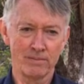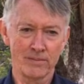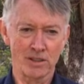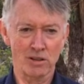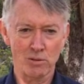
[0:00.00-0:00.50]

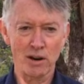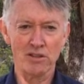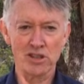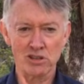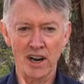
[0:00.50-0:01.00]
So it's one of the
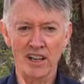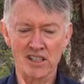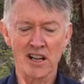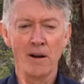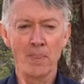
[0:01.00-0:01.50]

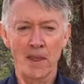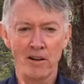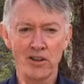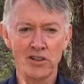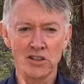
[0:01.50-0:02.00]
strengths of
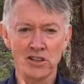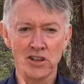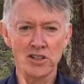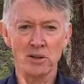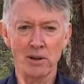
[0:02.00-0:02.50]

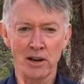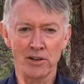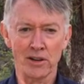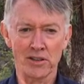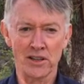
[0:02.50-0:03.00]
using
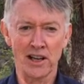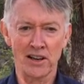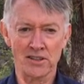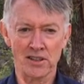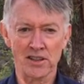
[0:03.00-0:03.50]
benefit cost
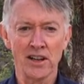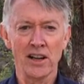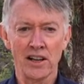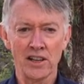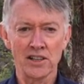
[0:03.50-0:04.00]
analysis
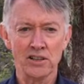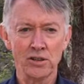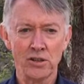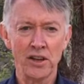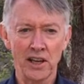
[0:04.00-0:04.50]
is
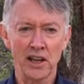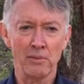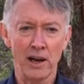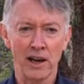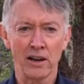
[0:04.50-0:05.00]
good thinking
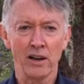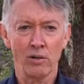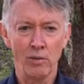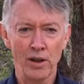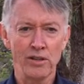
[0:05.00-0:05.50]
about
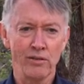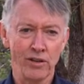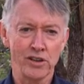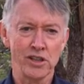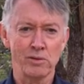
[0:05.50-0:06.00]
with
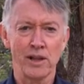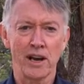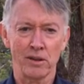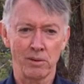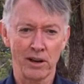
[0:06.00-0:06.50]
versus
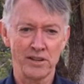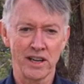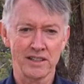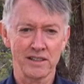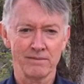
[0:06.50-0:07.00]
without the project.